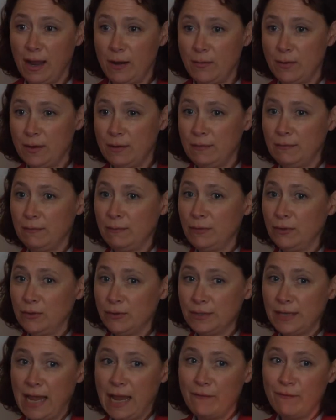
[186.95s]
I would
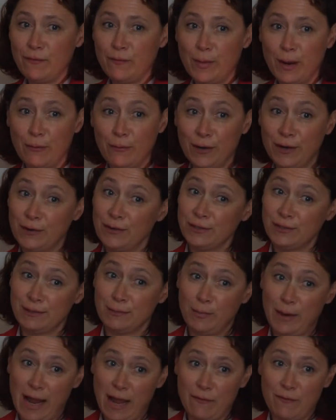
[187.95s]
lose half of my readers
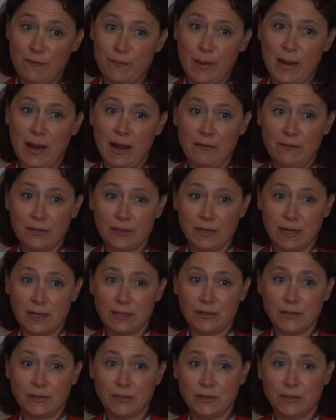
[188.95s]
and half of my
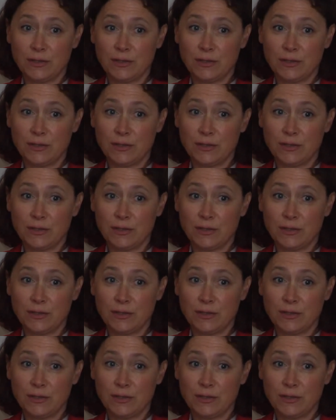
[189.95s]
advertisers.